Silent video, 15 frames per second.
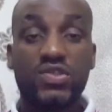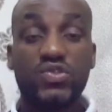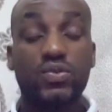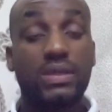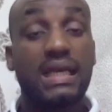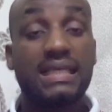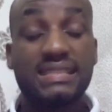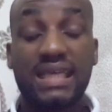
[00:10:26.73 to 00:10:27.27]

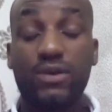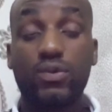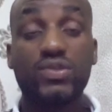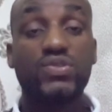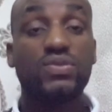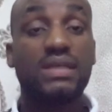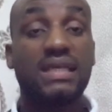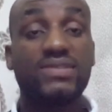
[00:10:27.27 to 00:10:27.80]
So guys, I
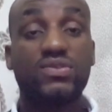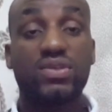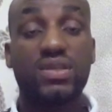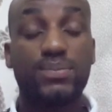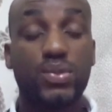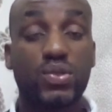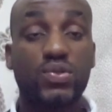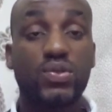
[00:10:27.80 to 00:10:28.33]
want you guys to
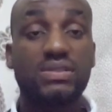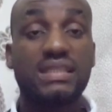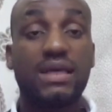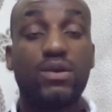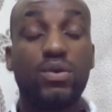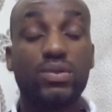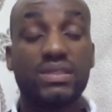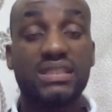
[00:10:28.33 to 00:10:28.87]
give me your thoughts
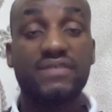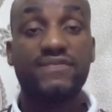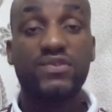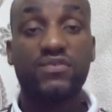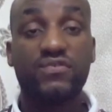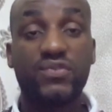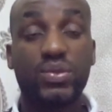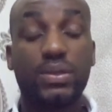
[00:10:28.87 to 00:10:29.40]
on if
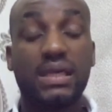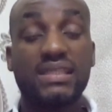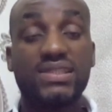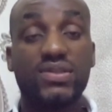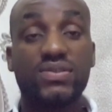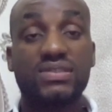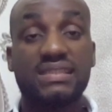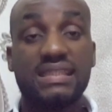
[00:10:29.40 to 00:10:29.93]
you feel
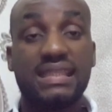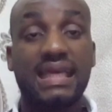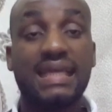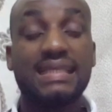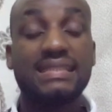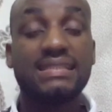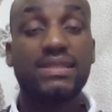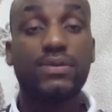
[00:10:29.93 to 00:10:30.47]
Angelo
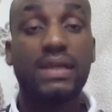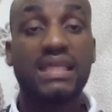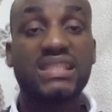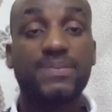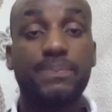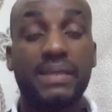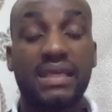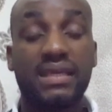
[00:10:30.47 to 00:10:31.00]
Stiller is the
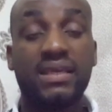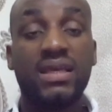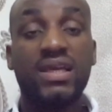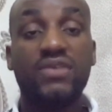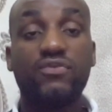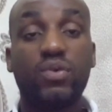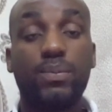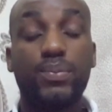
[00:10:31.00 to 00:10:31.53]
right pair
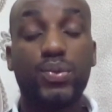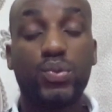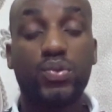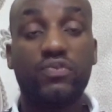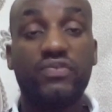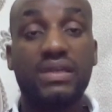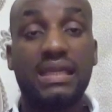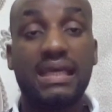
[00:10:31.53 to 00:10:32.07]
for
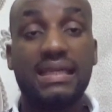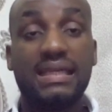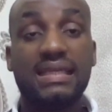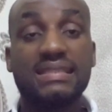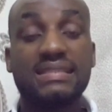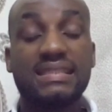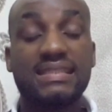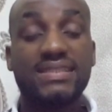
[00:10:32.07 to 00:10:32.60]
Bruno
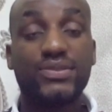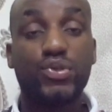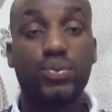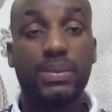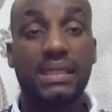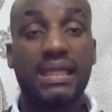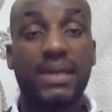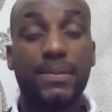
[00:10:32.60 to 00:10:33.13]
Fernandes in the
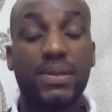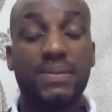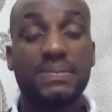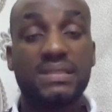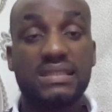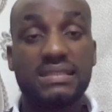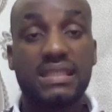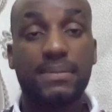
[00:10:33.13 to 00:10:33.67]
Ruben
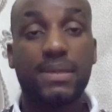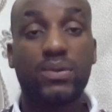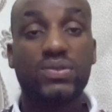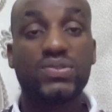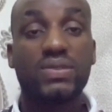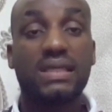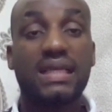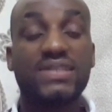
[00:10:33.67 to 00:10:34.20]
Amorim system. I
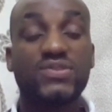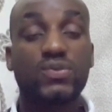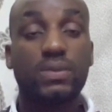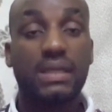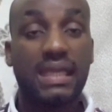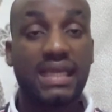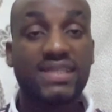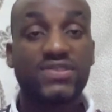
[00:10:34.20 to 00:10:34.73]
want you guys
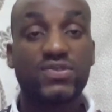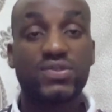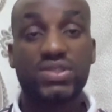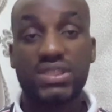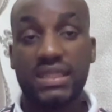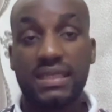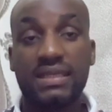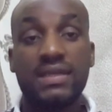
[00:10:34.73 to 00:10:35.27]
to like, to
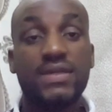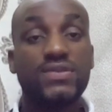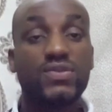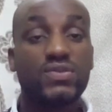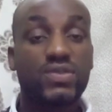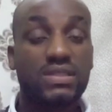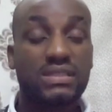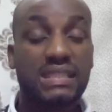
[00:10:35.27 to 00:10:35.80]
share,
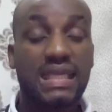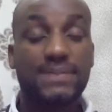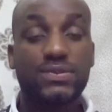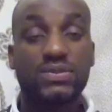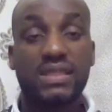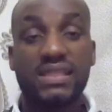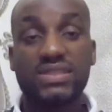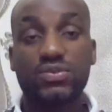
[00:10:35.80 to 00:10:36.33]
to subscribe
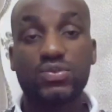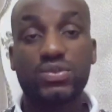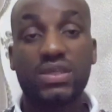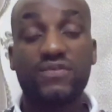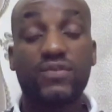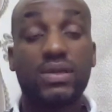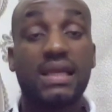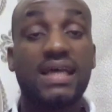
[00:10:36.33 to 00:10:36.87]
to Tactical
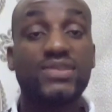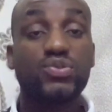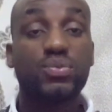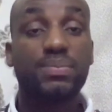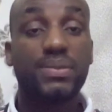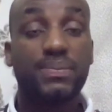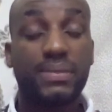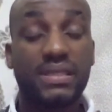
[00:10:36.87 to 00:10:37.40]
Trafford, as
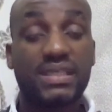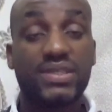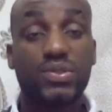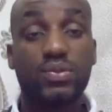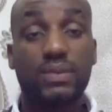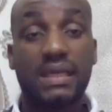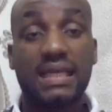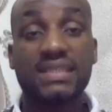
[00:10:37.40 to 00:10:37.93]
we'll be bringing
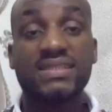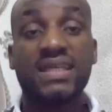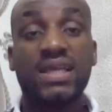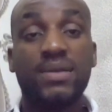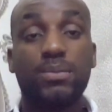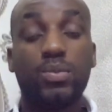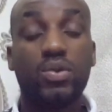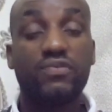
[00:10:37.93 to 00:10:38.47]
you guys
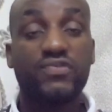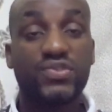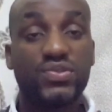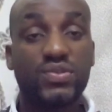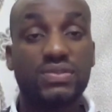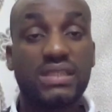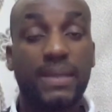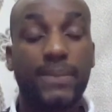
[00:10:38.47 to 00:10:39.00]
more
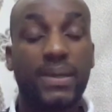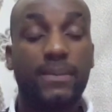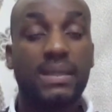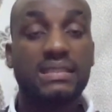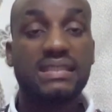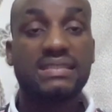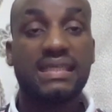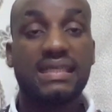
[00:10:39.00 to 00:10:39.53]
videos about
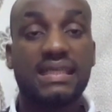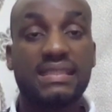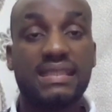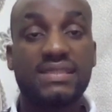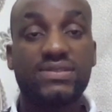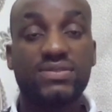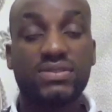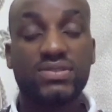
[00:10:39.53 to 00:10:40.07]
Manchester
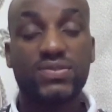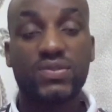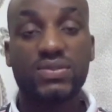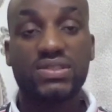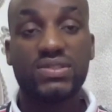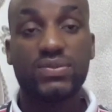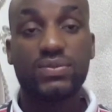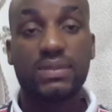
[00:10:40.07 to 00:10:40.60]
United. So
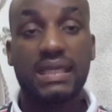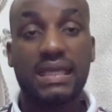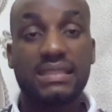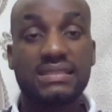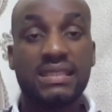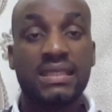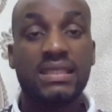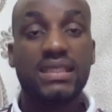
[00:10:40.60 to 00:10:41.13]
see you
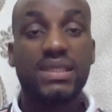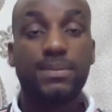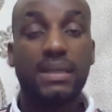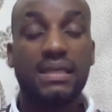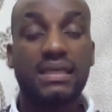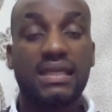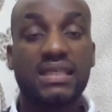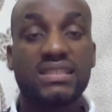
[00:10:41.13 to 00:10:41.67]
guys in
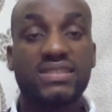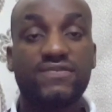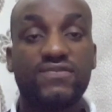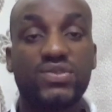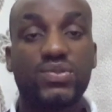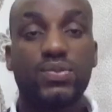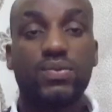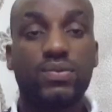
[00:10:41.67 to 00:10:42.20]
my next
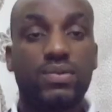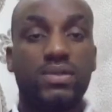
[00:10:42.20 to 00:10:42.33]
video.